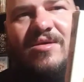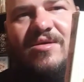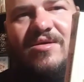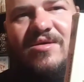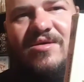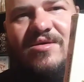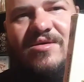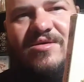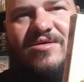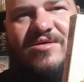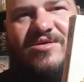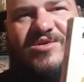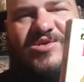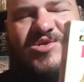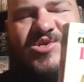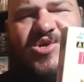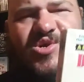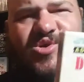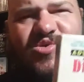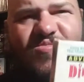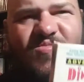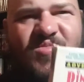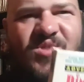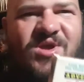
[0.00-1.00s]
It
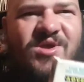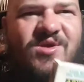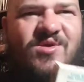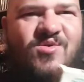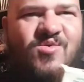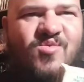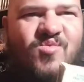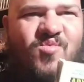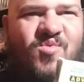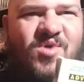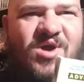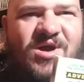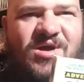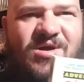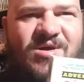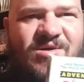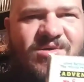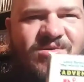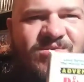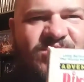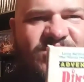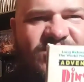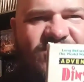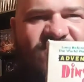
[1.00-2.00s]
took me a
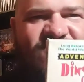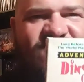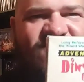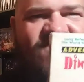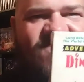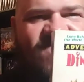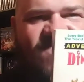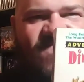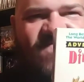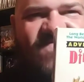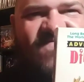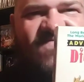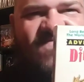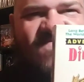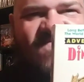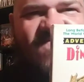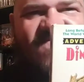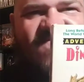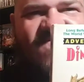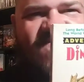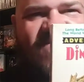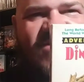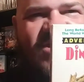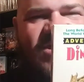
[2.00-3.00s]
while to
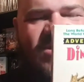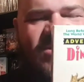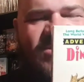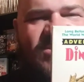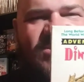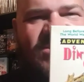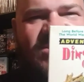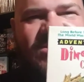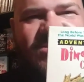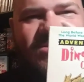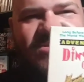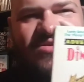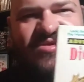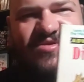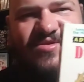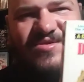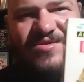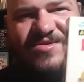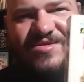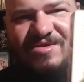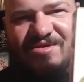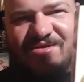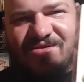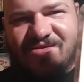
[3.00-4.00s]
find this
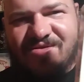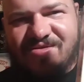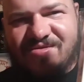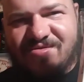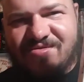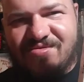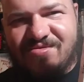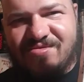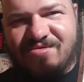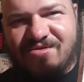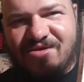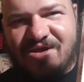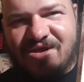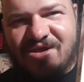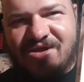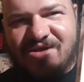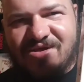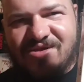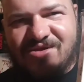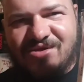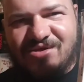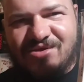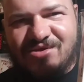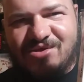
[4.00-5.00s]
and
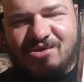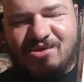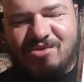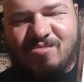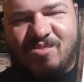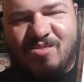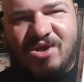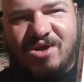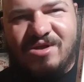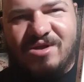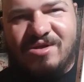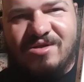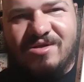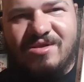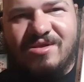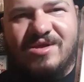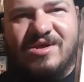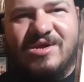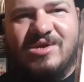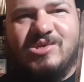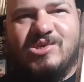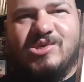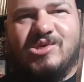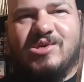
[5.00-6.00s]
add it to my
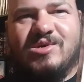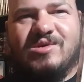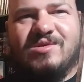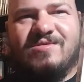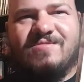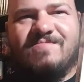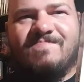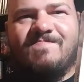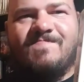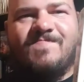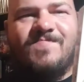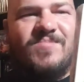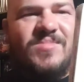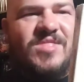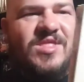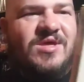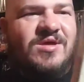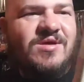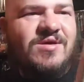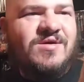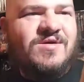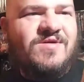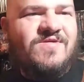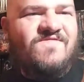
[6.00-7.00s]
collection.
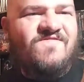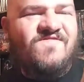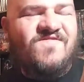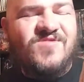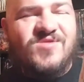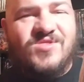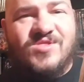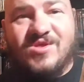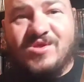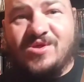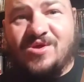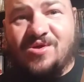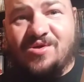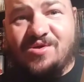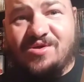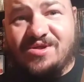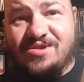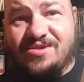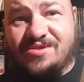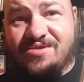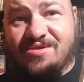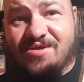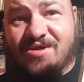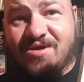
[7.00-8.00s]
For the
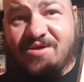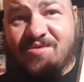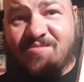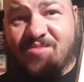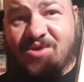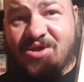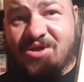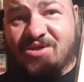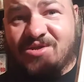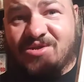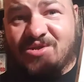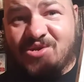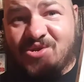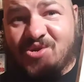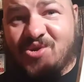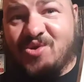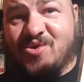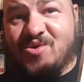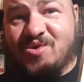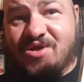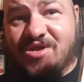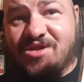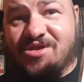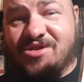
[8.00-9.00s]
longest time, I had
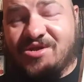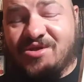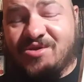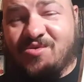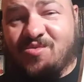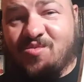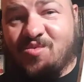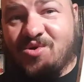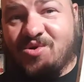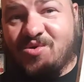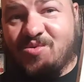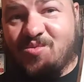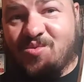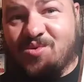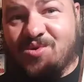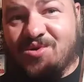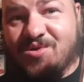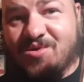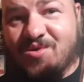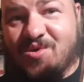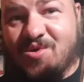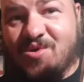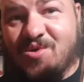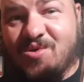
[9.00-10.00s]
no idea what it
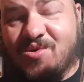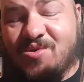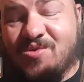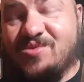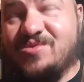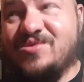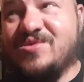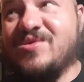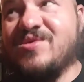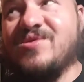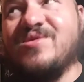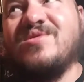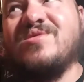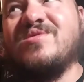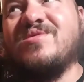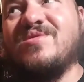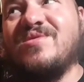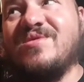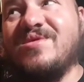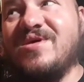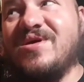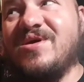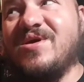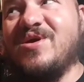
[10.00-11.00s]
was called, because
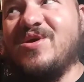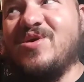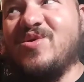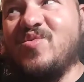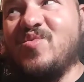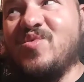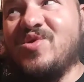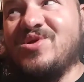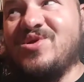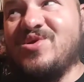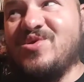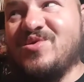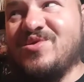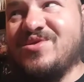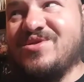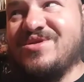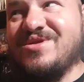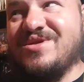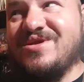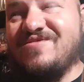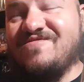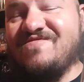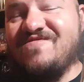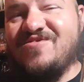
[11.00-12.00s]
when you're
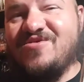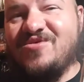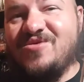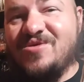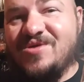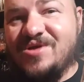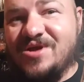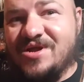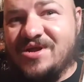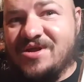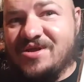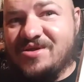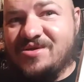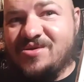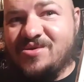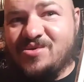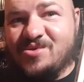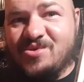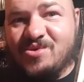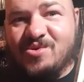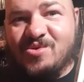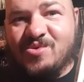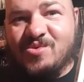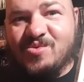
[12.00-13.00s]
7 or 8, you
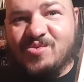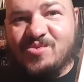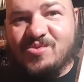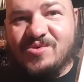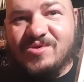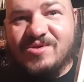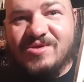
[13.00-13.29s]
don't,